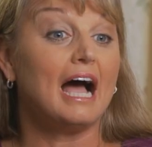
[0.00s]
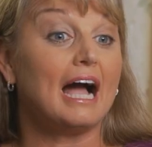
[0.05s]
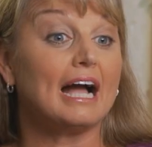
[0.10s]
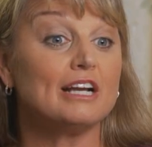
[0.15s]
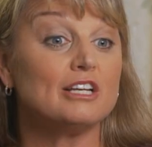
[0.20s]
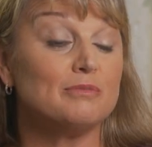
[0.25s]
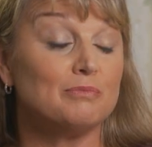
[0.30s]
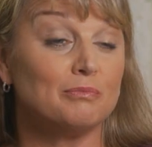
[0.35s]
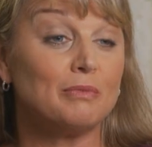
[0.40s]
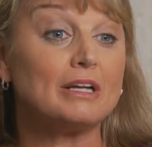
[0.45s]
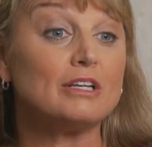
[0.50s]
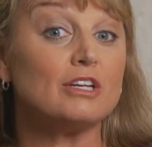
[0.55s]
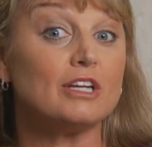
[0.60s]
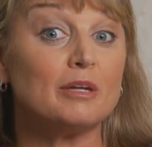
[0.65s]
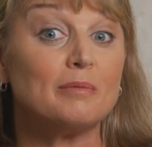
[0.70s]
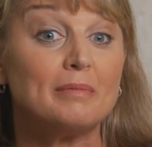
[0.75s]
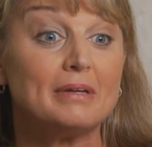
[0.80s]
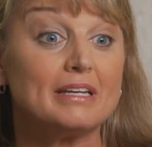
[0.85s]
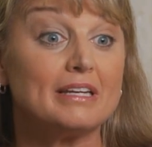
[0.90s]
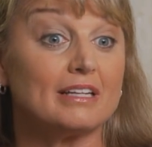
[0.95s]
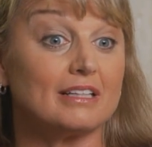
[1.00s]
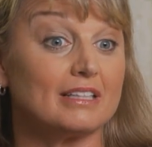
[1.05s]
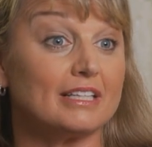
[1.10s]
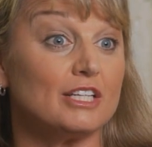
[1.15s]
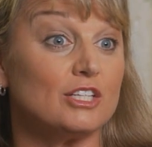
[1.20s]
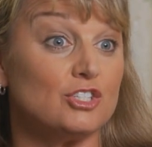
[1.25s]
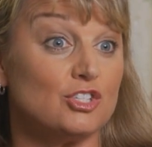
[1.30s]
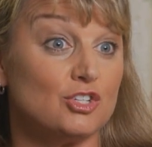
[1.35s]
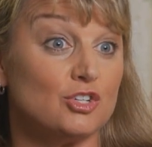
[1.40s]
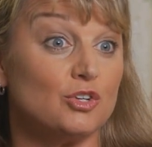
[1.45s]
I went
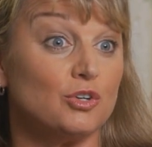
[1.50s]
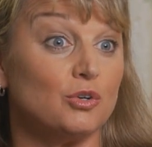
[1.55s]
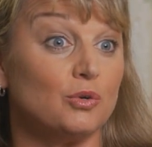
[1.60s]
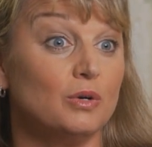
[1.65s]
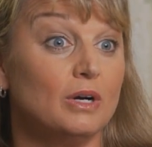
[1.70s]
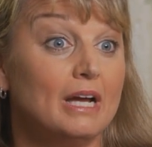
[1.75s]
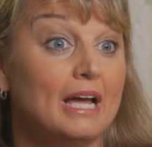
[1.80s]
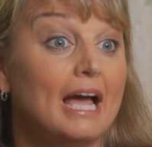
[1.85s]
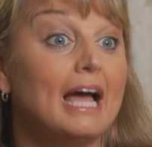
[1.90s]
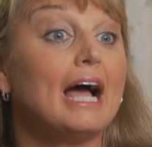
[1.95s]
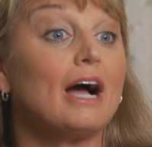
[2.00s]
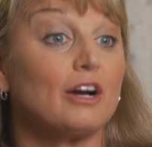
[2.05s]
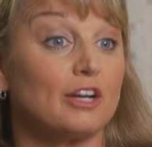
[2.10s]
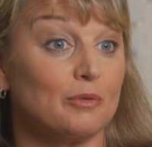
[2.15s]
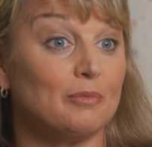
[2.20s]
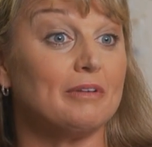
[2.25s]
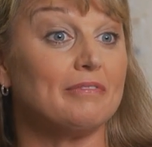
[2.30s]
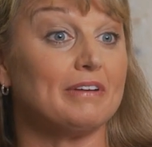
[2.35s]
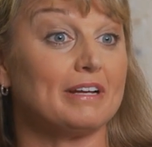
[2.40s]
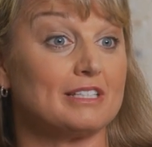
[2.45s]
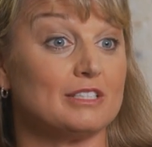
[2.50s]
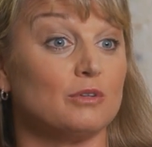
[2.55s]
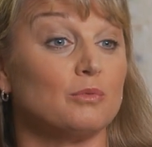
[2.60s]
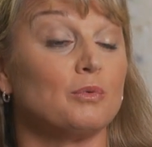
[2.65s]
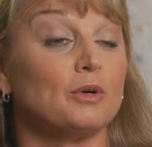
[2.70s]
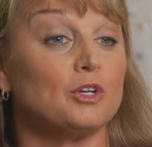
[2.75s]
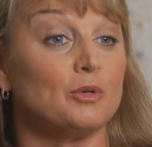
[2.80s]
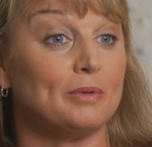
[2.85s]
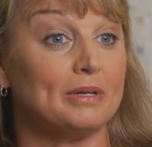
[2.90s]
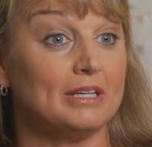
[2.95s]
immediately to how can we fix it?
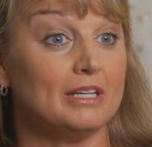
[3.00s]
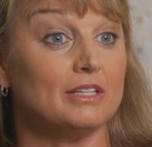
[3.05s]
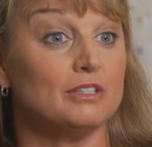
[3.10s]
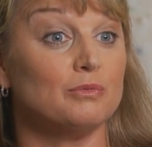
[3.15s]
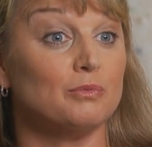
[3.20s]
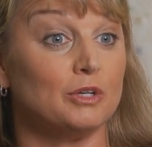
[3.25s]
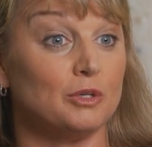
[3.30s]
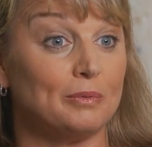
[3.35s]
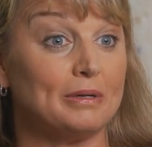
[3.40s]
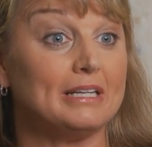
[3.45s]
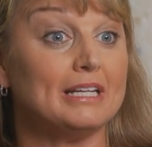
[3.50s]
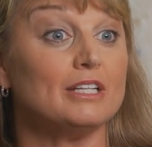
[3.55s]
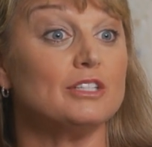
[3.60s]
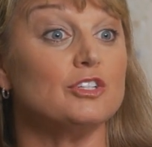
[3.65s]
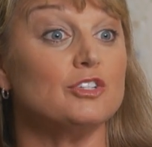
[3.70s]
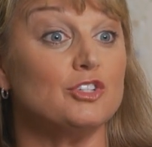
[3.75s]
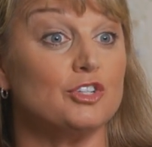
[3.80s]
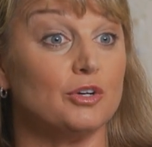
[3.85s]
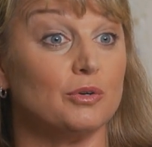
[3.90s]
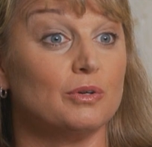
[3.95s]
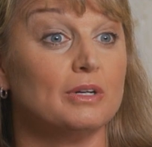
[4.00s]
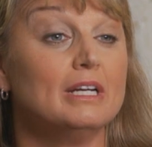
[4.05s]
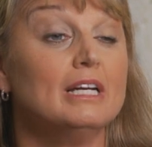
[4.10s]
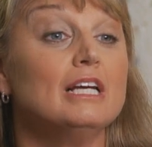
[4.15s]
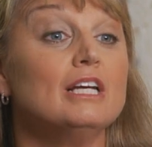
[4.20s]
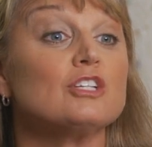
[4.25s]
What do we need? What do we need to do?